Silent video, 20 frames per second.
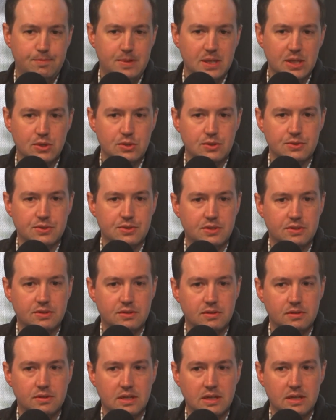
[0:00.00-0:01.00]

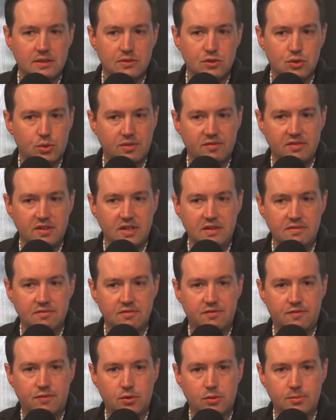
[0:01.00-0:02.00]
builds sort of
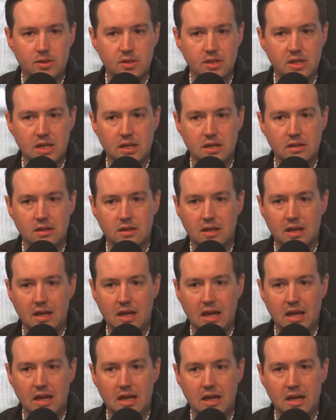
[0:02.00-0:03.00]
informally
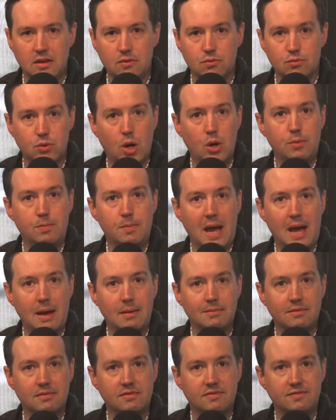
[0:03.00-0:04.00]
a roadmap
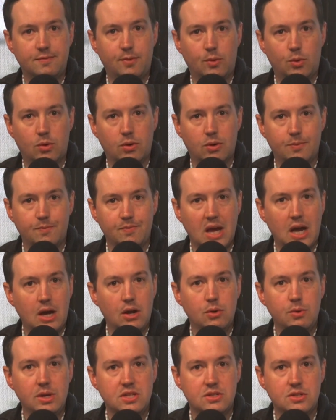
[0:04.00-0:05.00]
for
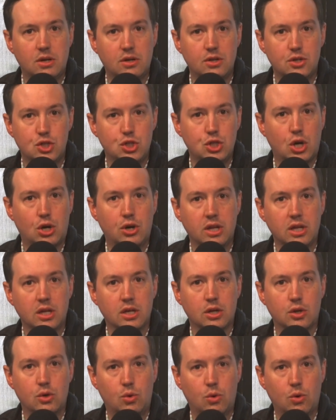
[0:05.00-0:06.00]
how do we start
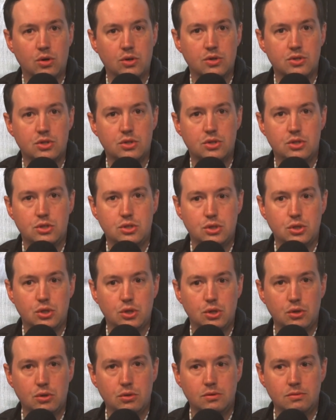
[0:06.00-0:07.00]
charting a course
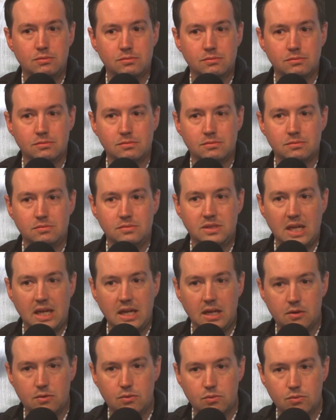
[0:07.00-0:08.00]
to
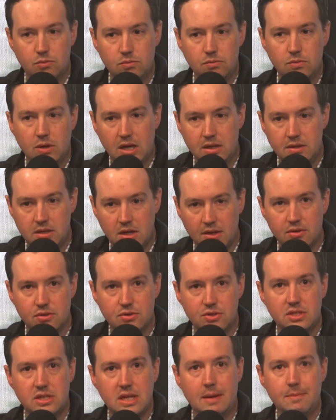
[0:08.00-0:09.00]
take
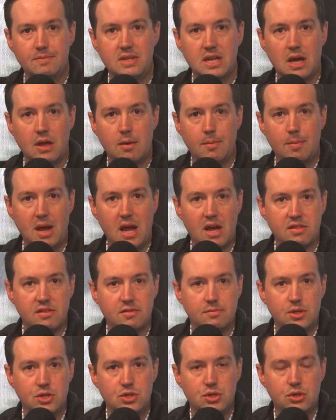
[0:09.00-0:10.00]
another step down the
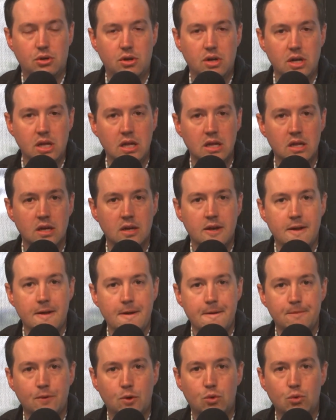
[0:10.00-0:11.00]
path of maturity,
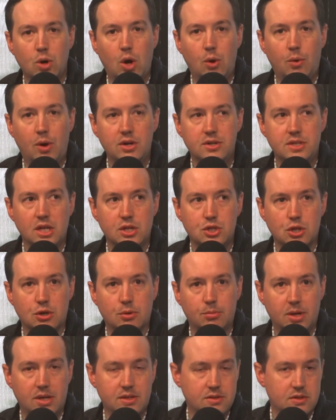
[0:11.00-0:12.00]
grow our
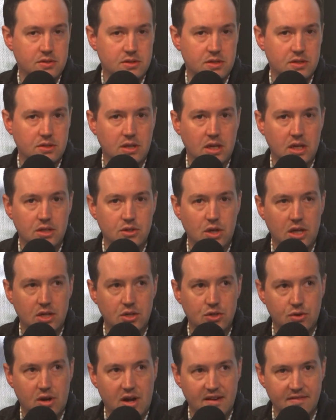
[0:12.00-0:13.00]
digital presence,
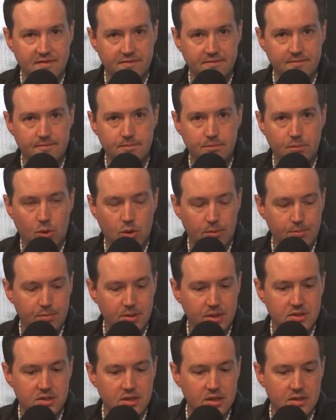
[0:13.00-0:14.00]
and drive more
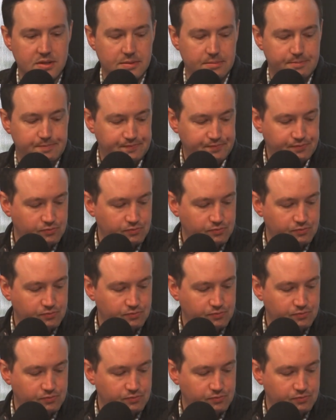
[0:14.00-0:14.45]
business.